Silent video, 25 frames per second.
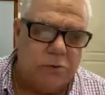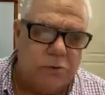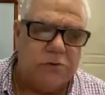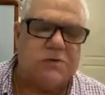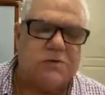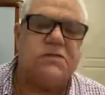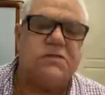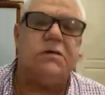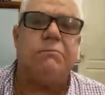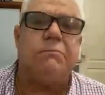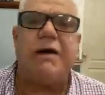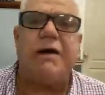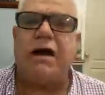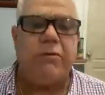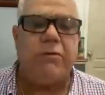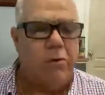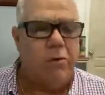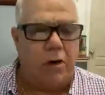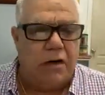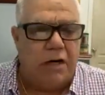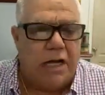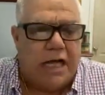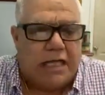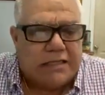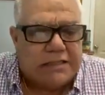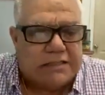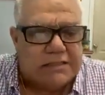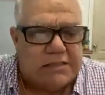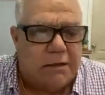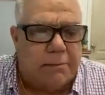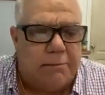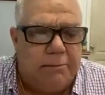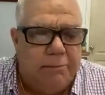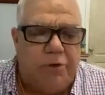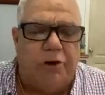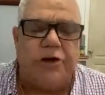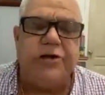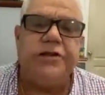used marijuana at
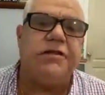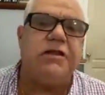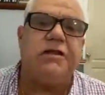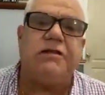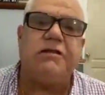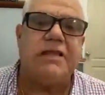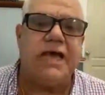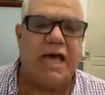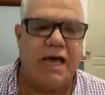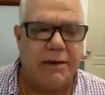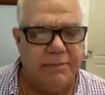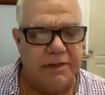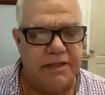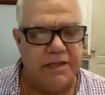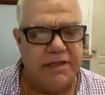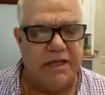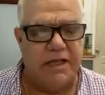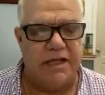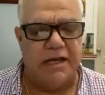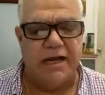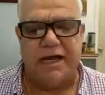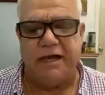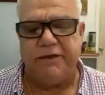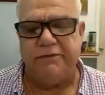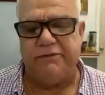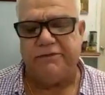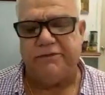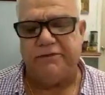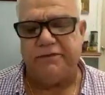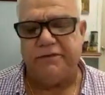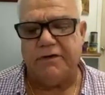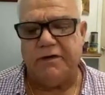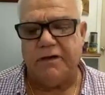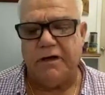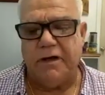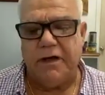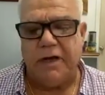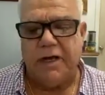some point in time in their
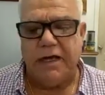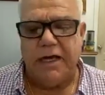life.